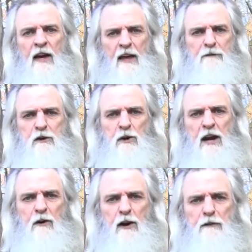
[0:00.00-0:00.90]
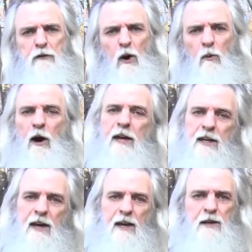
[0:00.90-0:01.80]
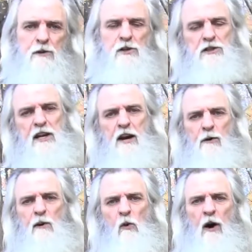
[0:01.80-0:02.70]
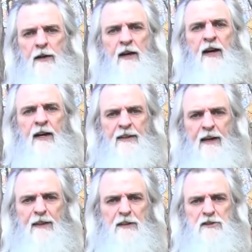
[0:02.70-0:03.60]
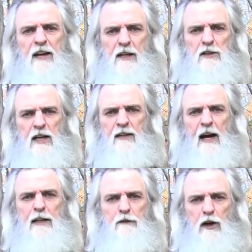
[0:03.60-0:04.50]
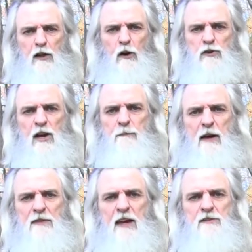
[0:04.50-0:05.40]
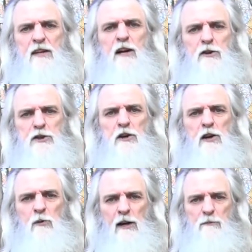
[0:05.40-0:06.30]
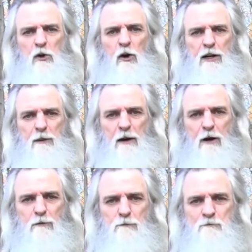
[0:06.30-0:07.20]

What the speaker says: If you carry a 4-way key, you just carry 1. Now let's take a kind of a close-up at this, and I'll show you what I'm talking about.